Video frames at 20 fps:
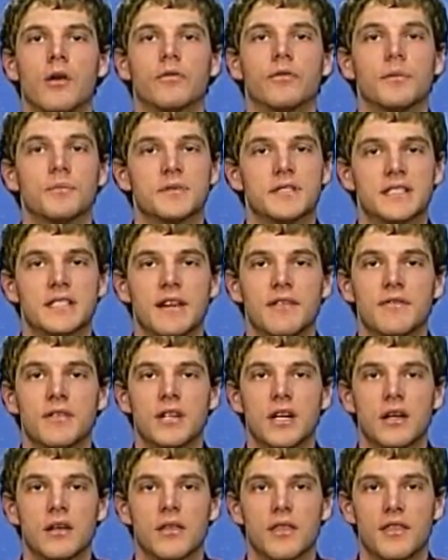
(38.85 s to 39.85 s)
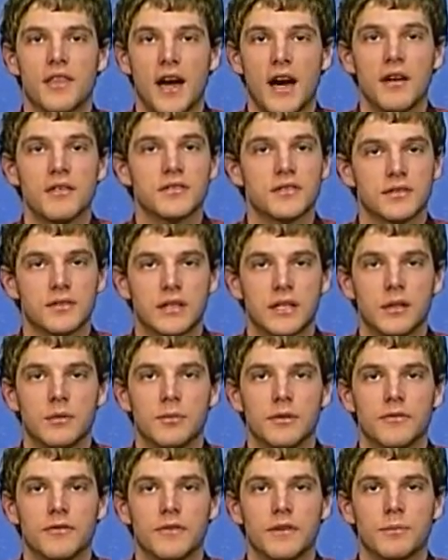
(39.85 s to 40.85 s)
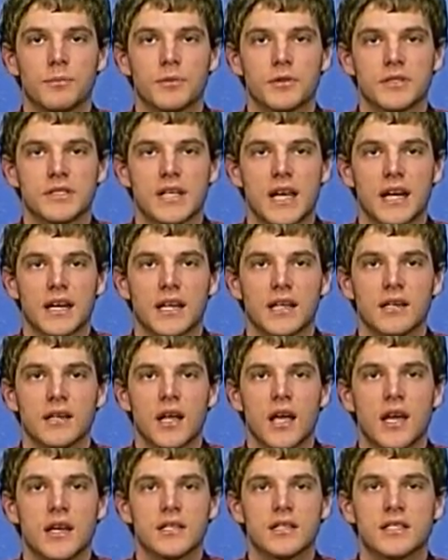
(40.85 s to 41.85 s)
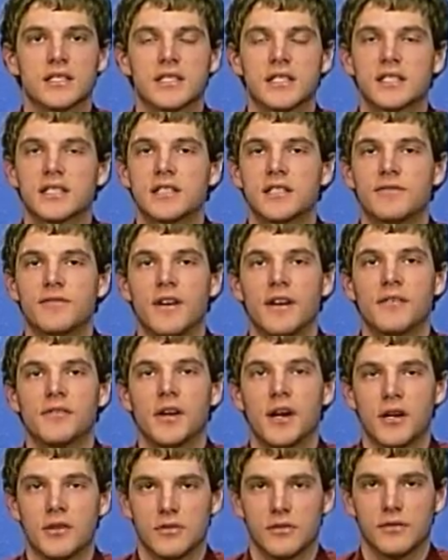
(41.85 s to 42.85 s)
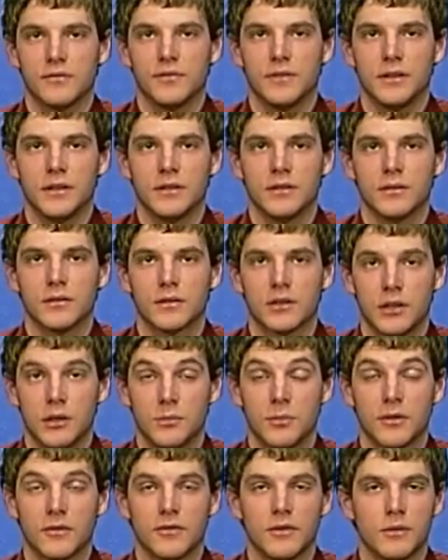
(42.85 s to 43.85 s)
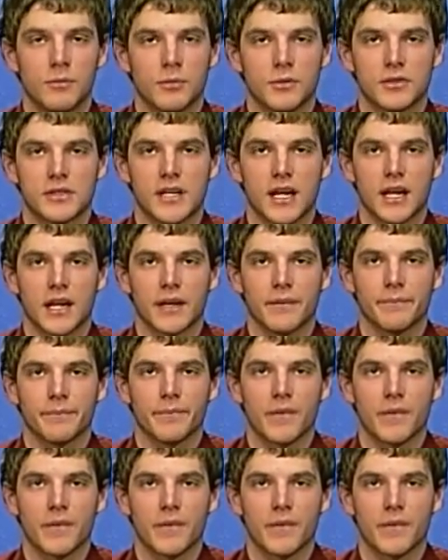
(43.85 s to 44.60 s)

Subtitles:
from 7,000 cubic feet per second to 6,500 cubic feet per second.